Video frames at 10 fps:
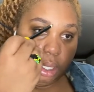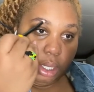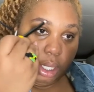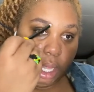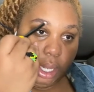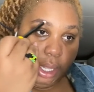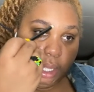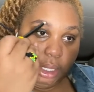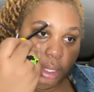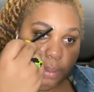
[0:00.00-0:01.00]
I like
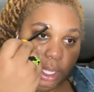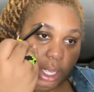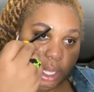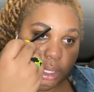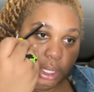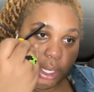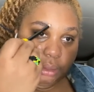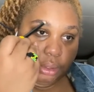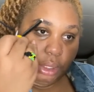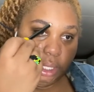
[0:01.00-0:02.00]
it to be as
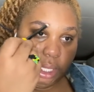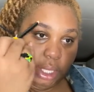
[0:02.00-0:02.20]
natural looking as